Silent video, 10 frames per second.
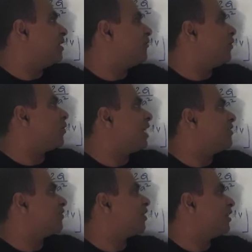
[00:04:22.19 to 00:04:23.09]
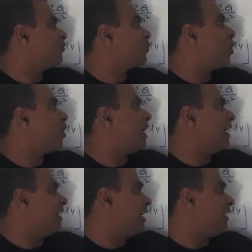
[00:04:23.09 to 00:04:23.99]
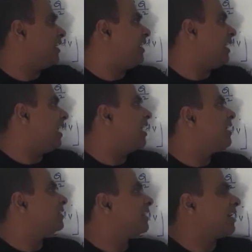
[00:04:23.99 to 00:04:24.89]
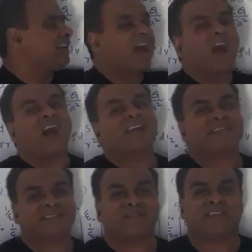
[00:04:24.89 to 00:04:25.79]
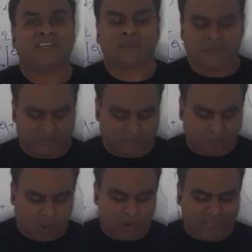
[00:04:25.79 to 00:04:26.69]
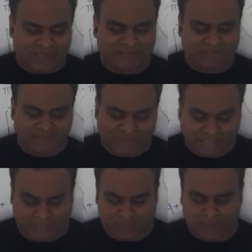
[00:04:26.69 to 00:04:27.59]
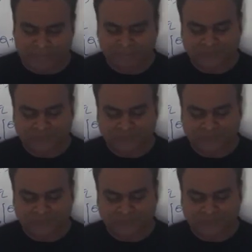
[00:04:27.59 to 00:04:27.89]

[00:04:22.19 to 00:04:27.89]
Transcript: If you consider a small area dA, then r is a variable, small r is a variable.